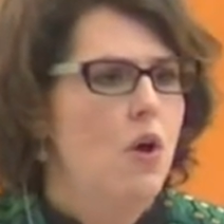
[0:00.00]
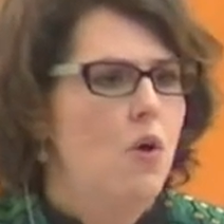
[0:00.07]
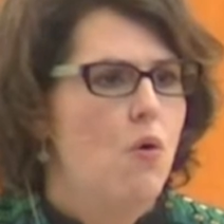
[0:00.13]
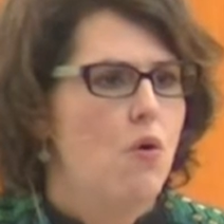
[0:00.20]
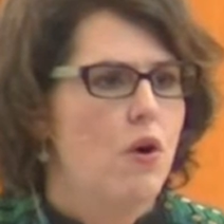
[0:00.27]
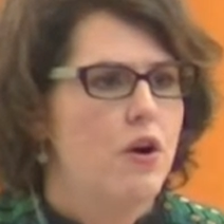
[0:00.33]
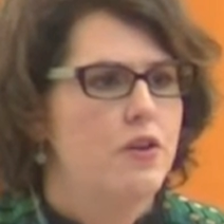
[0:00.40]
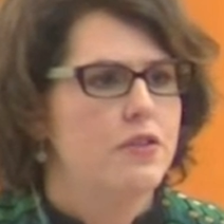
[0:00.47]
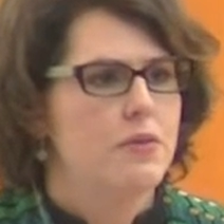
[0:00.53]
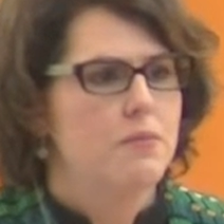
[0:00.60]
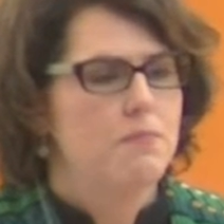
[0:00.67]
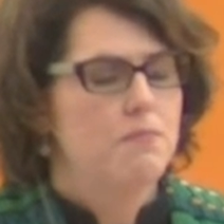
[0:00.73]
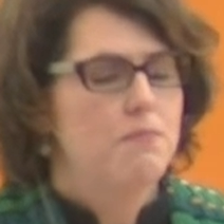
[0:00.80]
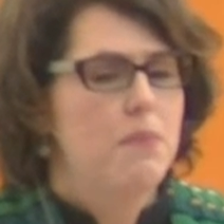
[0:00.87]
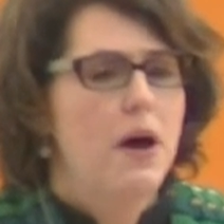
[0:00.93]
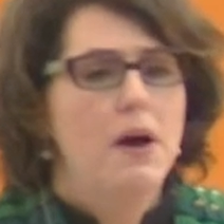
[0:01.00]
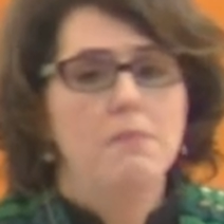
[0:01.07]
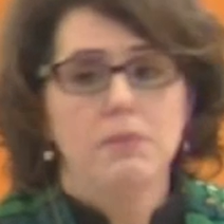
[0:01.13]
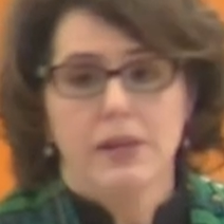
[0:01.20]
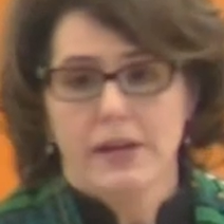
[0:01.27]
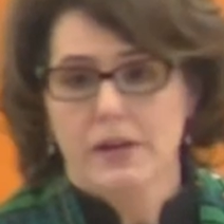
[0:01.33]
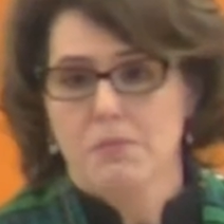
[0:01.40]
or the
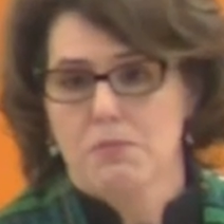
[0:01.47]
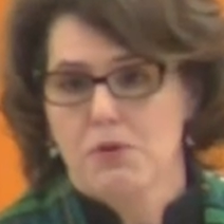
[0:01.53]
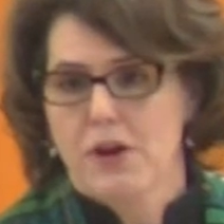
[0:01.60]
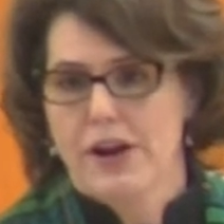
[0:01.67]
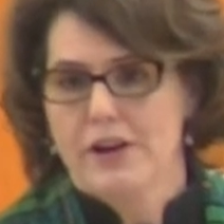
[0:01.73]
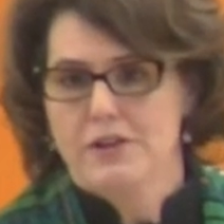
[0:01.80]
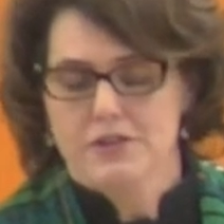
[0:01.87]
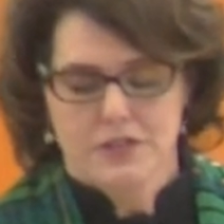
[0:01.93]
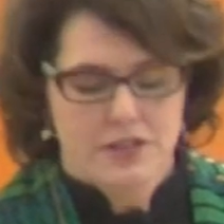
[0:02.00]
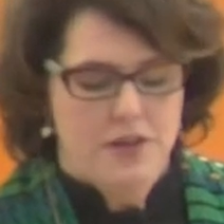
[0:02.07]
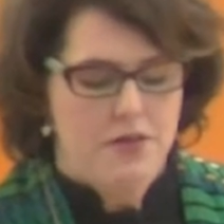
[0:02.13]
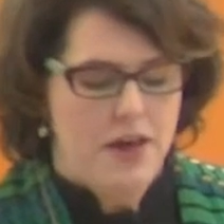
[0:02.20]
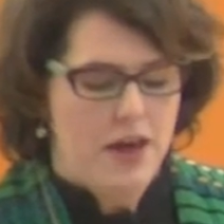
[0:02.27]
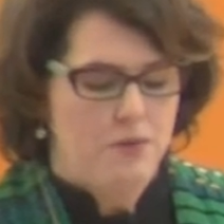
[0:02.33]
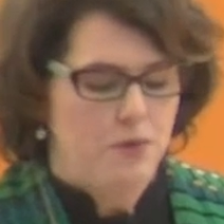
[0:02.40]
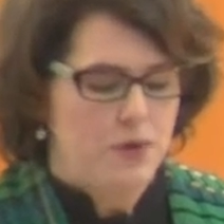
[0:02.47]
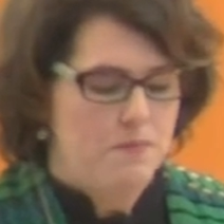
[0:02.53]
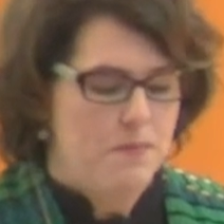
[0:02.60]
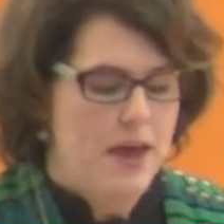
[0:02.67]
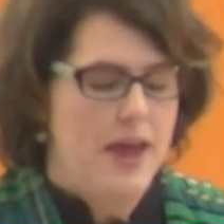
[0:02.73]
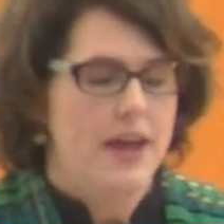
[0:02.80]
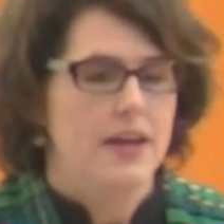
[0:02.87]
public prayers that we
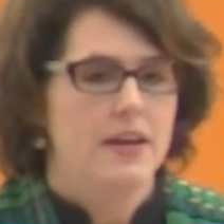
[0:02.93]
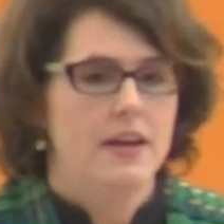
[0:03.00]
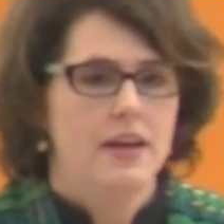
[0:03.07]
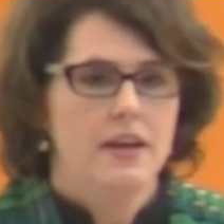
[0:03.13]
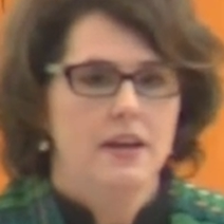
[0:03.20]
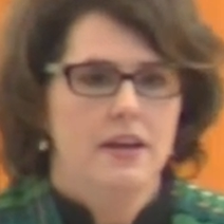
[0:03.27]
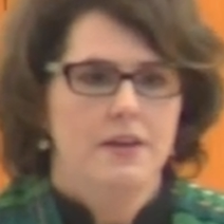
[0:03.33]
make.